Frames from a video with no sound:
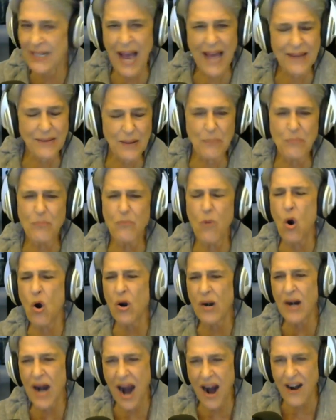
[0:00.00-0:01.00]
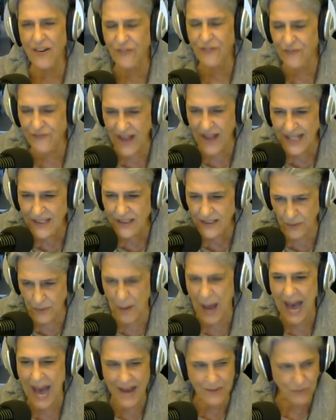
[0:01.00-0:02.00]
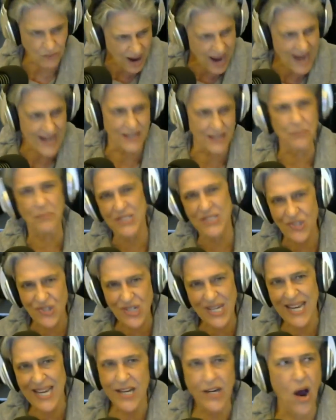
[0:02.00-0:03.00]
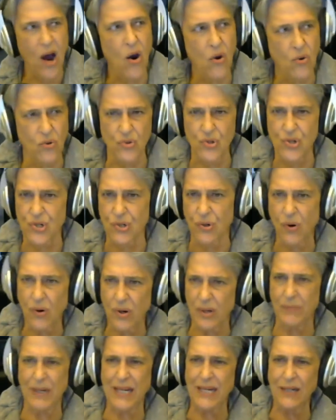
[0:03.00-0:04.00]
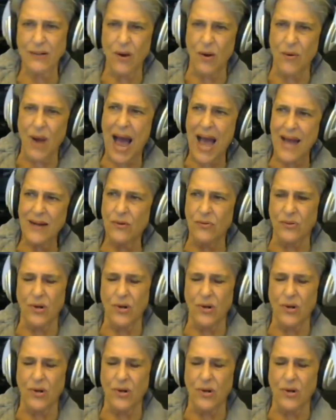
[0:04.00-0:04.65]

More are felled by, mosquitoes. Or, I don't know